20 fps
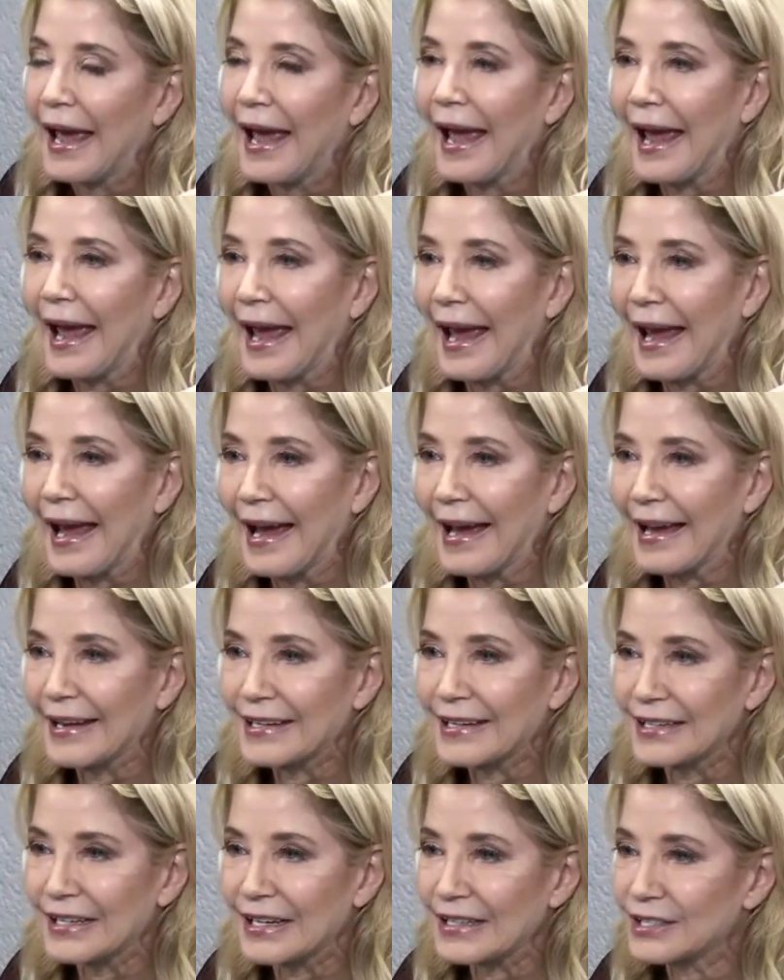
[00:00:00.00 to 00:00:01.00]

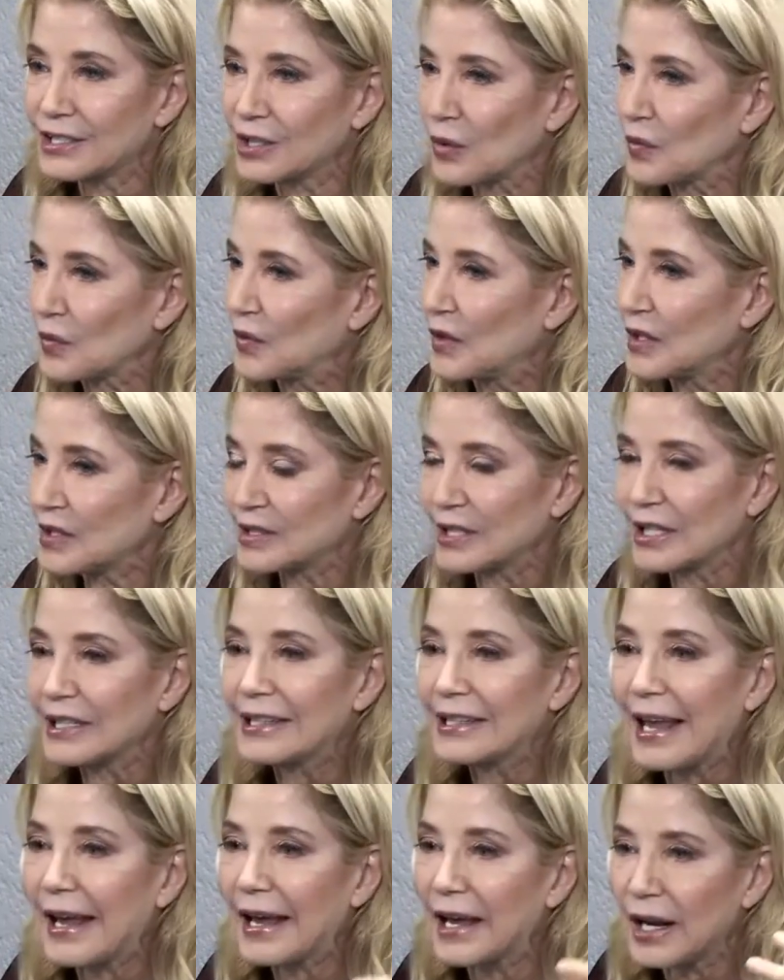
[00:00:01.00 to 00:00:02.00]
And so this
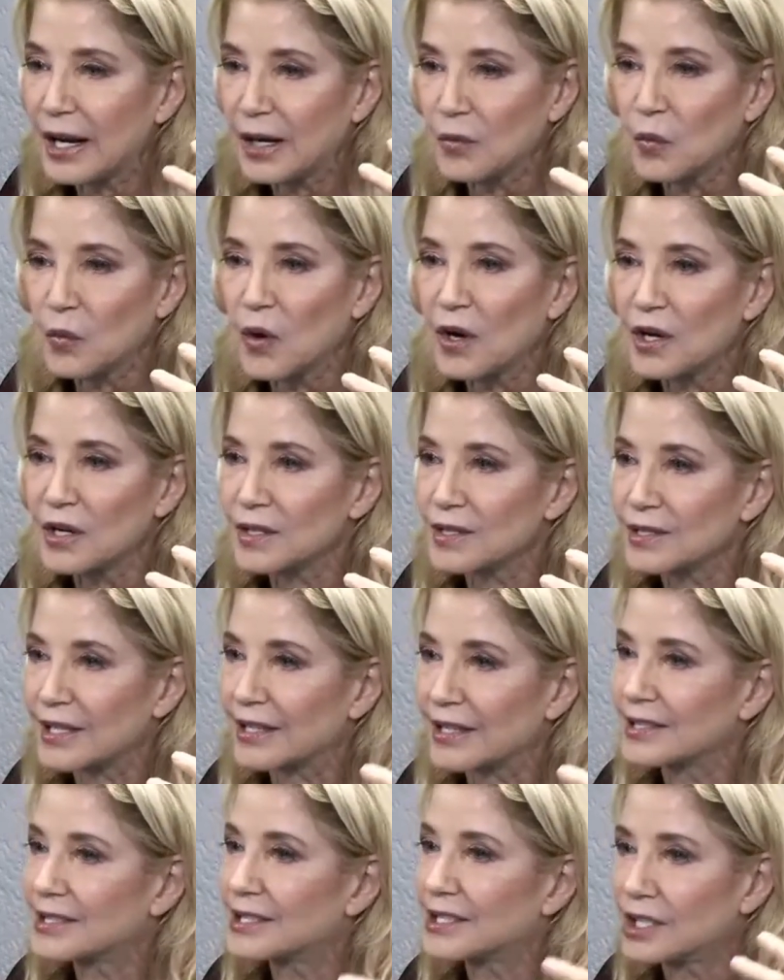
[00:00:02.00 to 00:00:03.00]
again was a
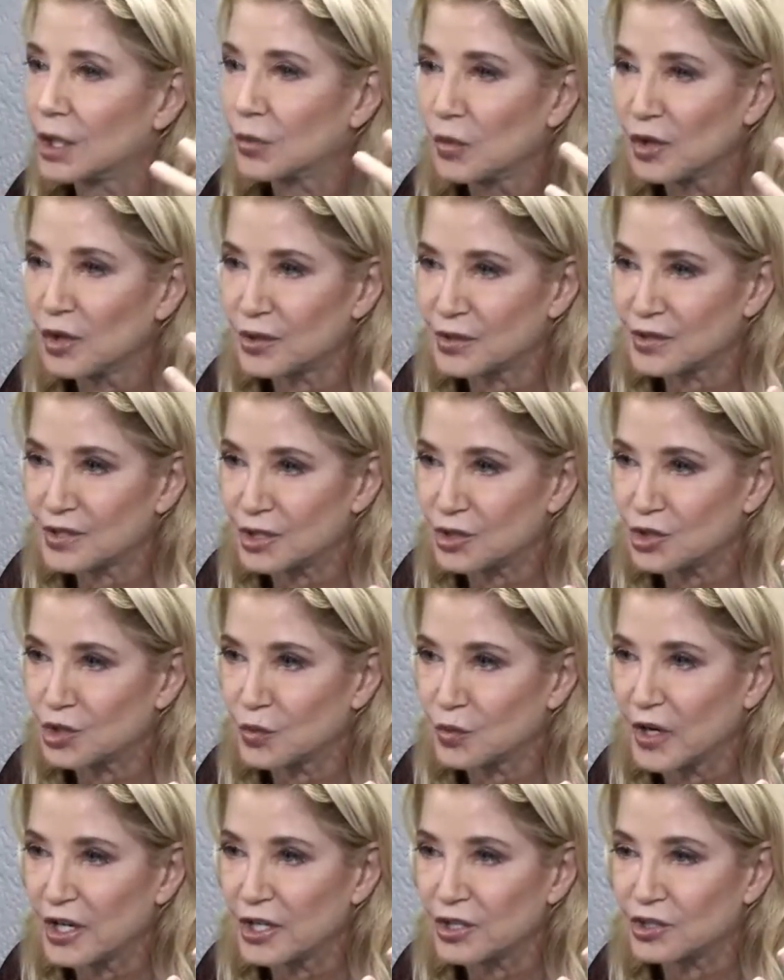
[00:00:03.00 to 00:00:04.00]
similar
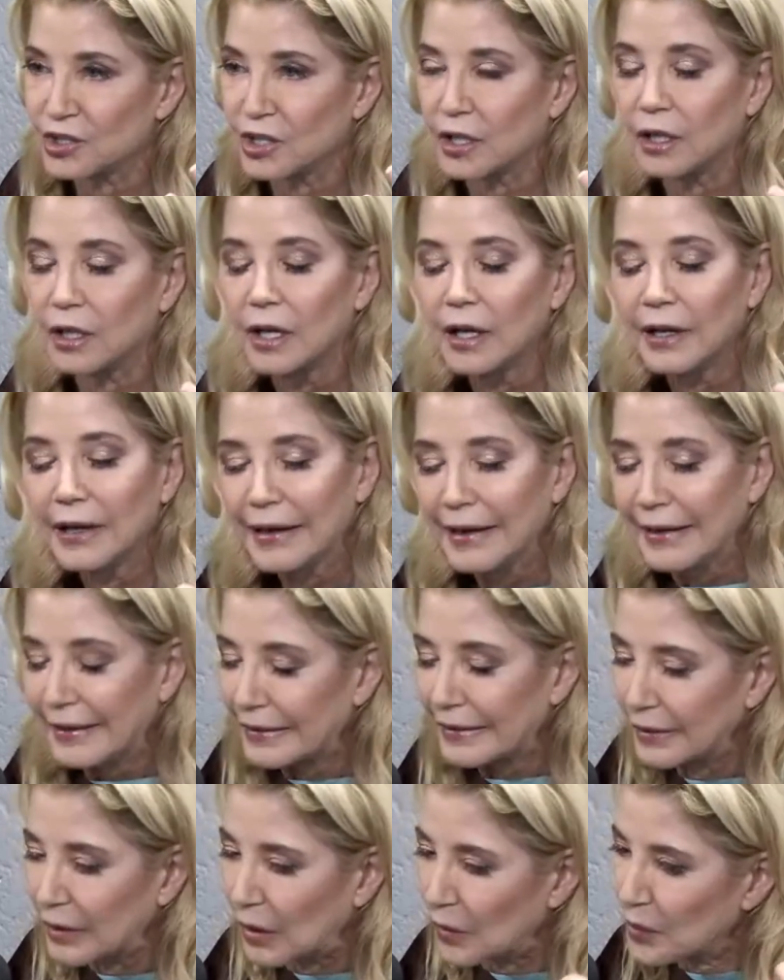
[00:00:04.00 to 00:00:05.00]
situation.
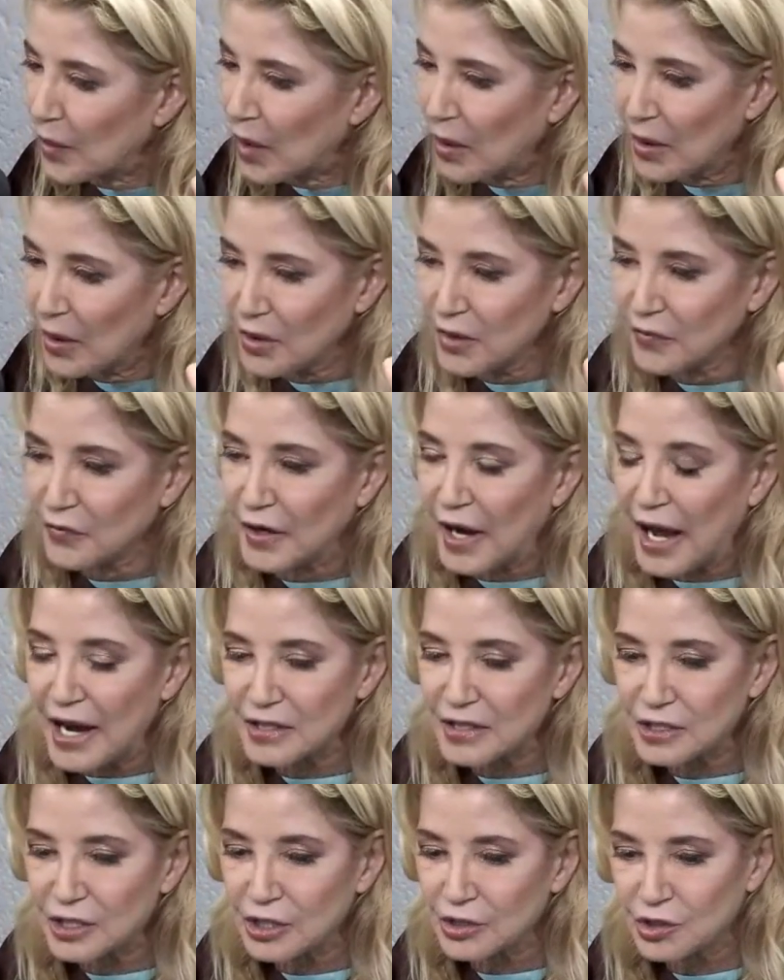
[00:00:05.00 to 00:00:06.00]
Part of it
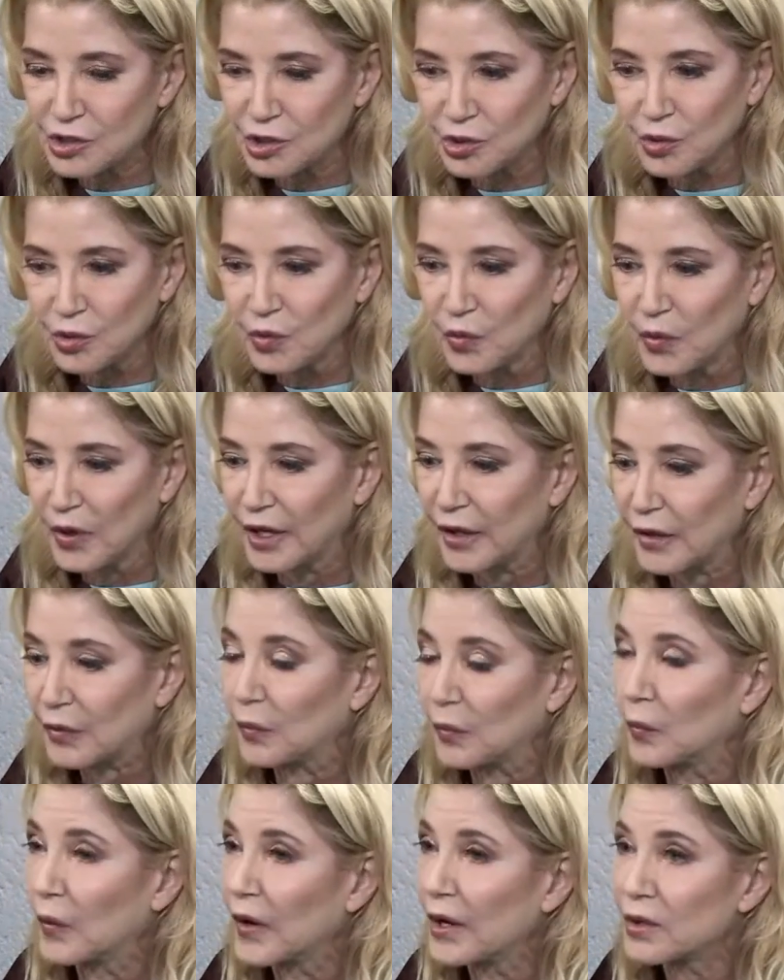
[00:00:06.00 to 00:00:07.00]
has to do with
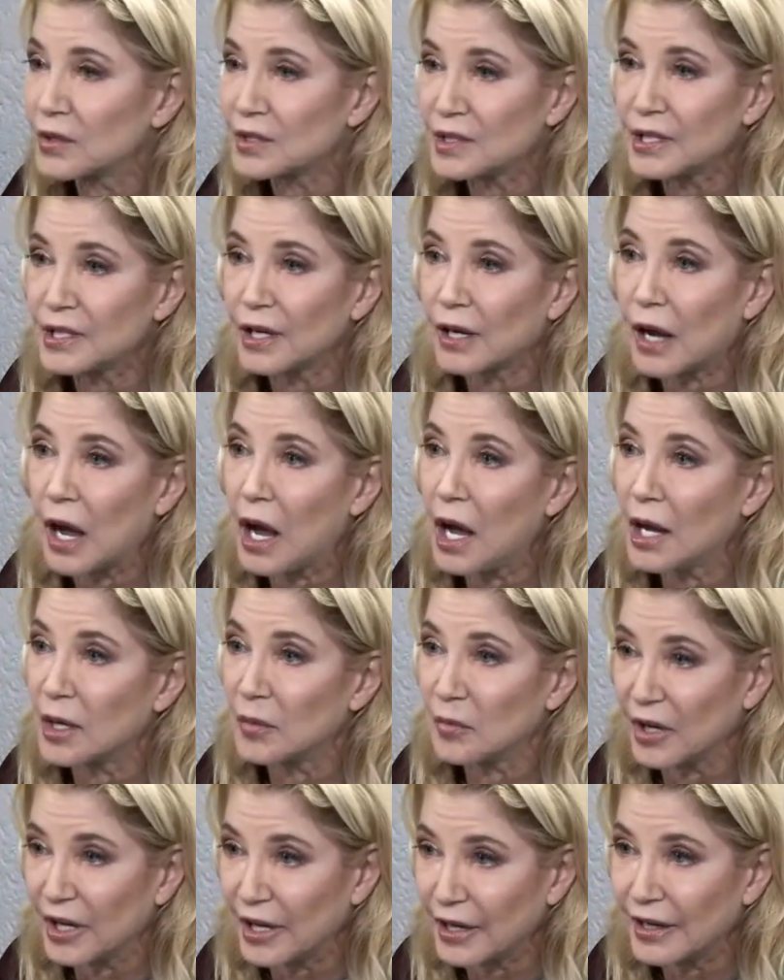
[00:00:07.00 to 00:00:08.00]
where's the
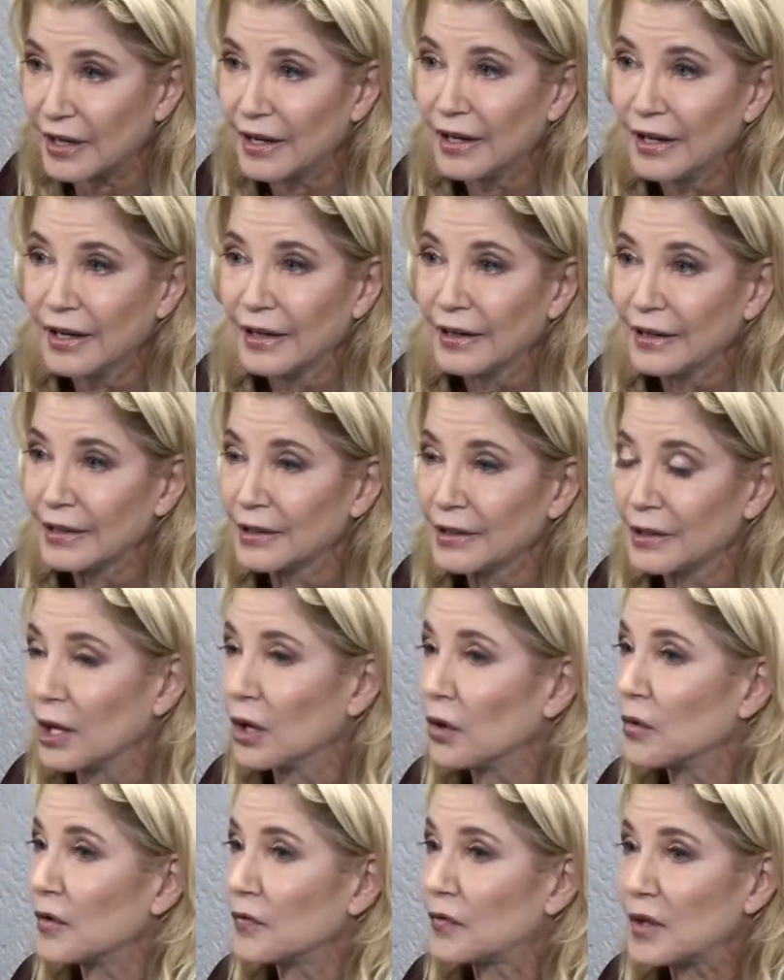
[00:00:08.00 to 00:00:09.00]
economy?
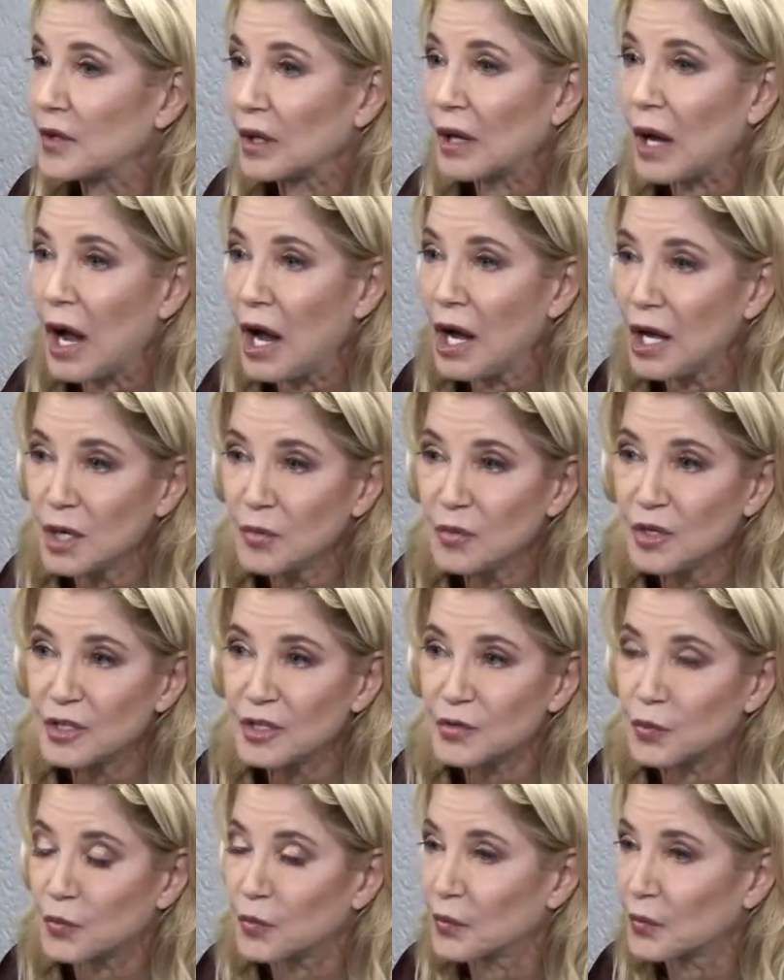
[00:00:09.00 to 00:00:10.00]
If the economy
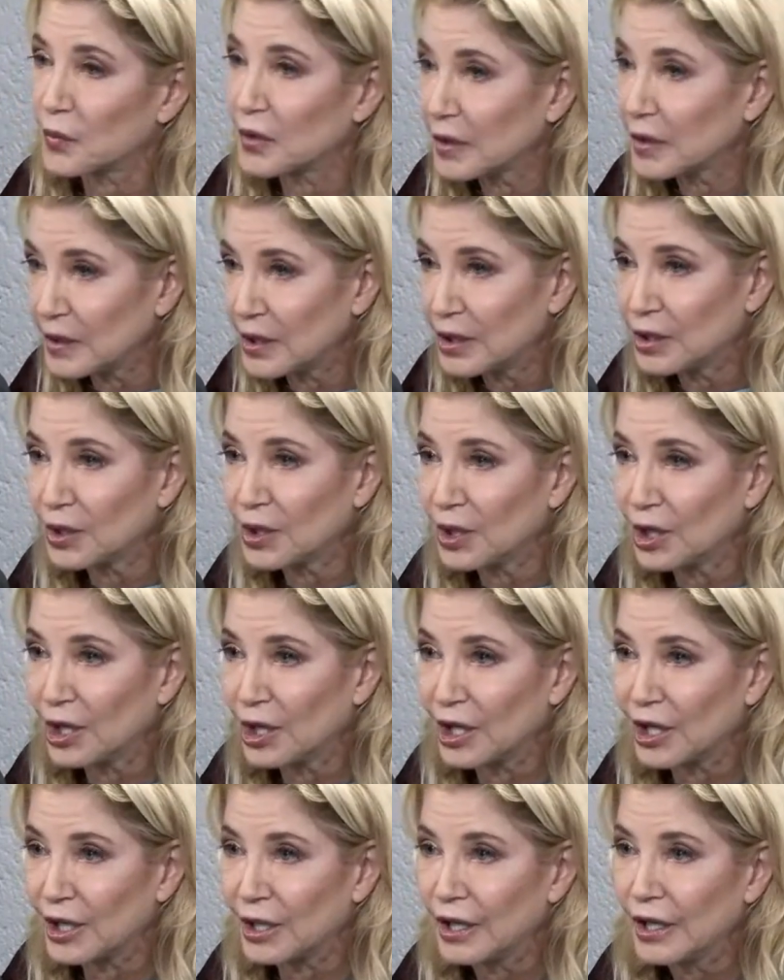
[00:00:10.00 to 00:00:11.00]
is really
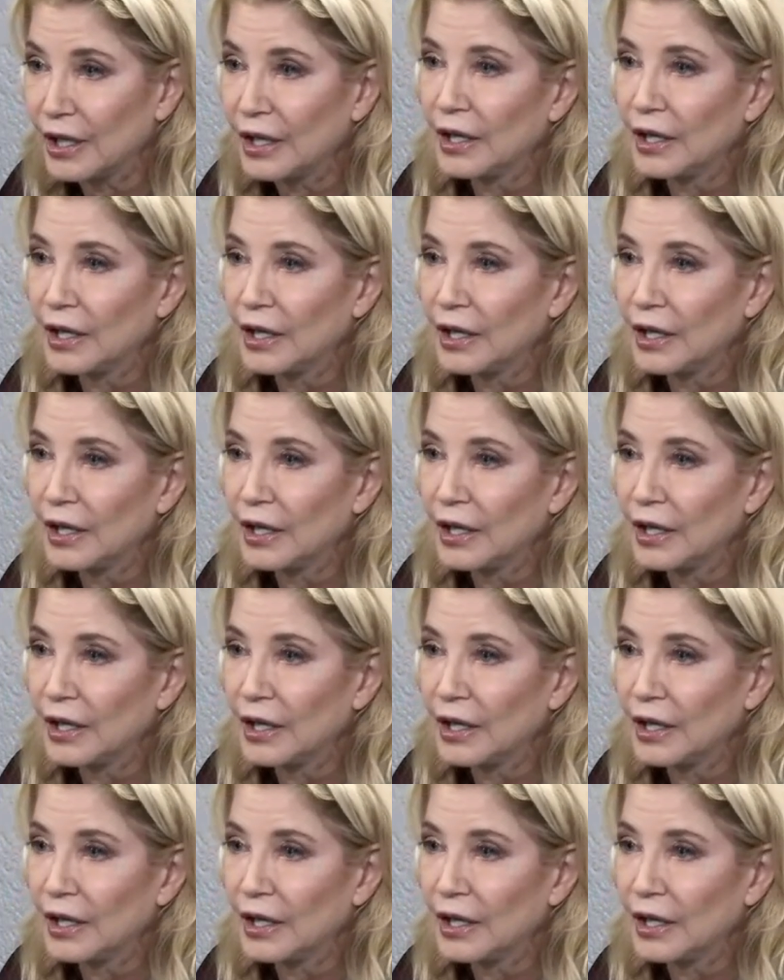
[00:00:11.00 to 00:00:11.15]
good